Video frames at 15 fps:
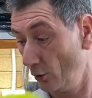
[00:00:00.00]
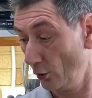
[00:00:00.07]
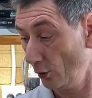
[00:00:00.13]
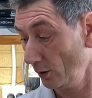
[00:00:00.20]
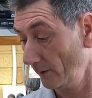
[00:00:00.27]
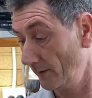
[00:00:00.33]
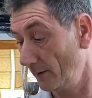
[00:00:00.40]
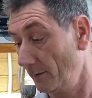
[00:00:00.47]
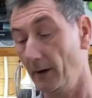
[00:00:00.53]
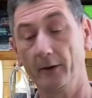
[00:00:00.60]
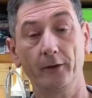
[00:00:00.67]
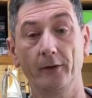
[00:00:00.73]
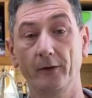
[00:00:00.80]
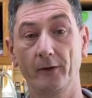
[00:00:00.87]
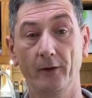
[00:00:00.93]
All of the
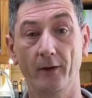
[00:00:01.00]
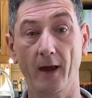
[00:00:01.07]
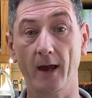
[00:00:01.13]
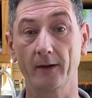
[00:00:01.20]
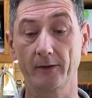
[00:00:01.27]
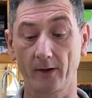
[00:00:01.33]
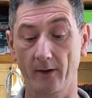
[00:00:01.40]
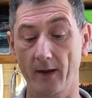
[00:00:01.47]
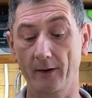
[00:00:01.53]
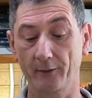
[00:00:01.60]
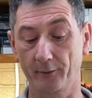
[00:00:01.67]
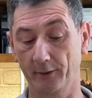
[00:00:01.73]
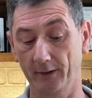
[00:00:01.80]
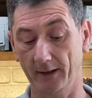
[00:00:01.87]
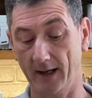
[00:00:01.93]
brushes do that, so
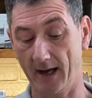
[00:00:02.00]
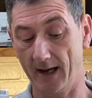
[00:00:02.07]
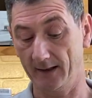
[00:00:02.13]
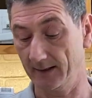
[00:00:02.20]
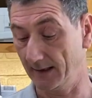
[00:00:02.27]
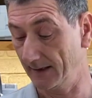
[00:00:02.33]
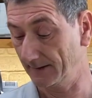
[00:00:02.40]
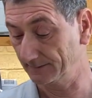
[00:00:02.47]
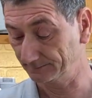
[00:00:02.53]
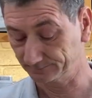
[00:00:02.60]
that's really handy.